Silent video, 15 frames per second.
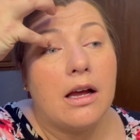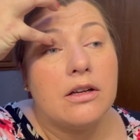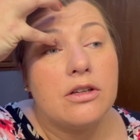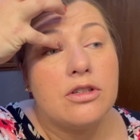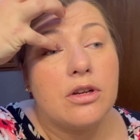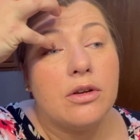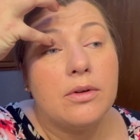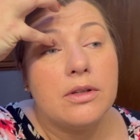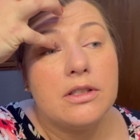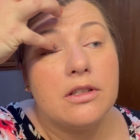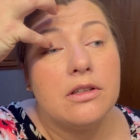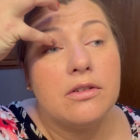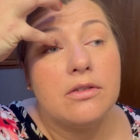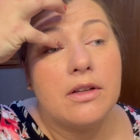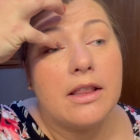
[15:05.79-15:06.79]
can show you what to
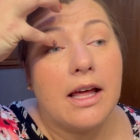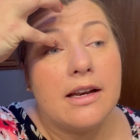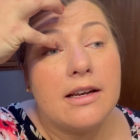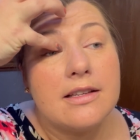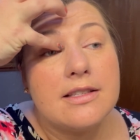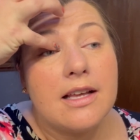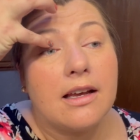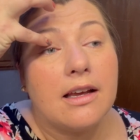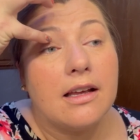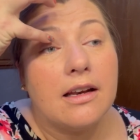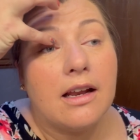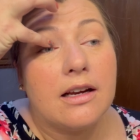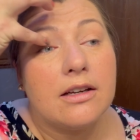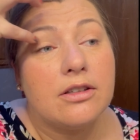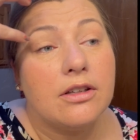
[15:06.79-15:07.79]
do with that in a second.
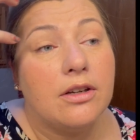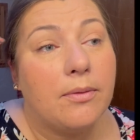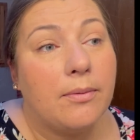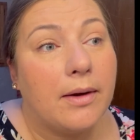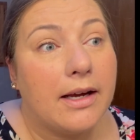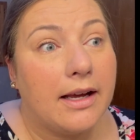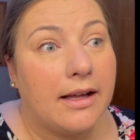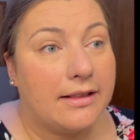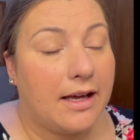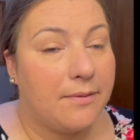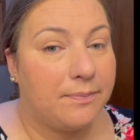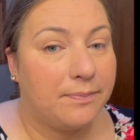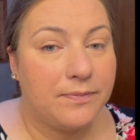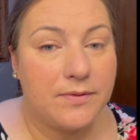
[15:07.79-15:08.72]
Actually, no, I got that.